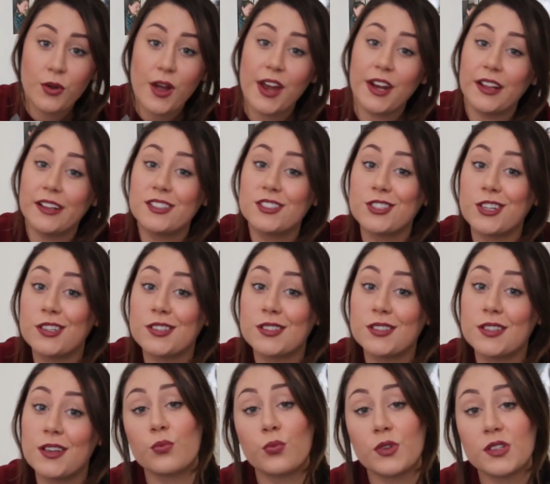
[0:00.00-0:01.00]
and it's
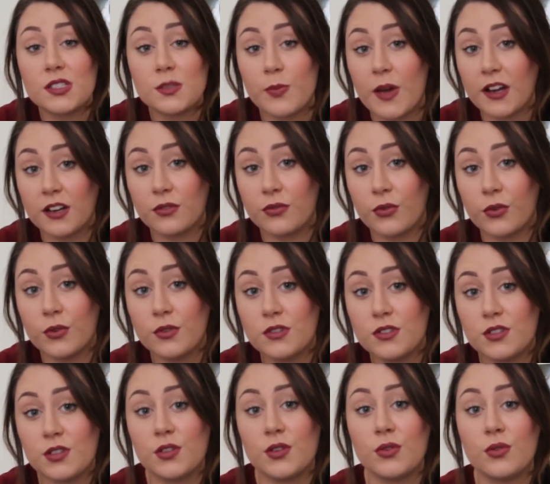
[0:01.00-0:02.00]
just respectful
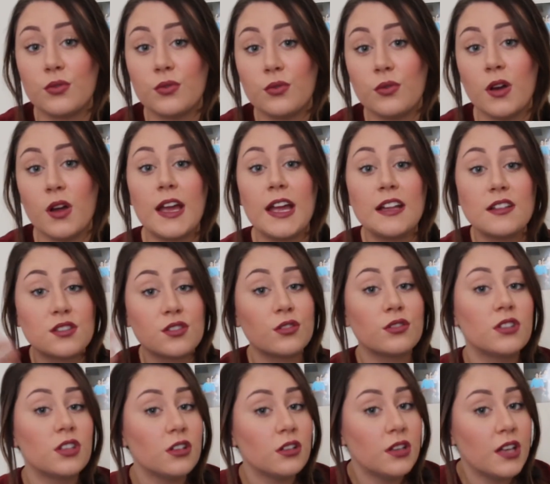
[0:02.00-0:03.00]
to
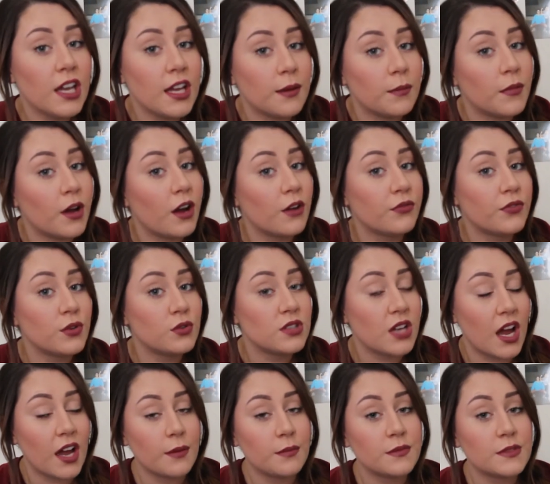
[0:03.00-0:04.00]
insert their name a few
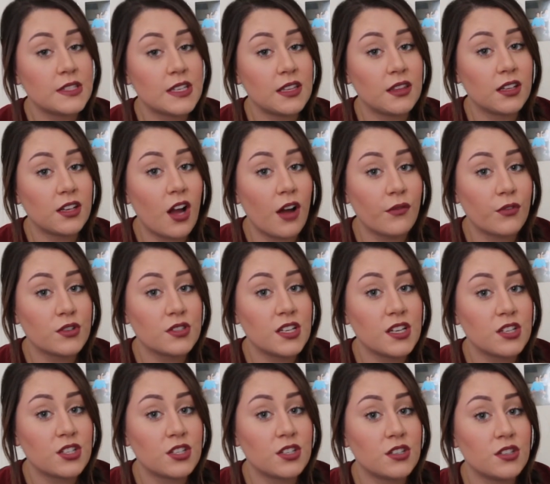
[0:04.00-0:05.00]
times in the
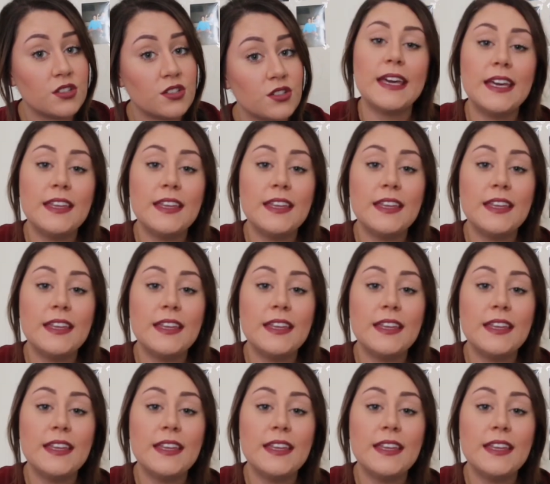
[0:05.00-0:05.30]
conversation.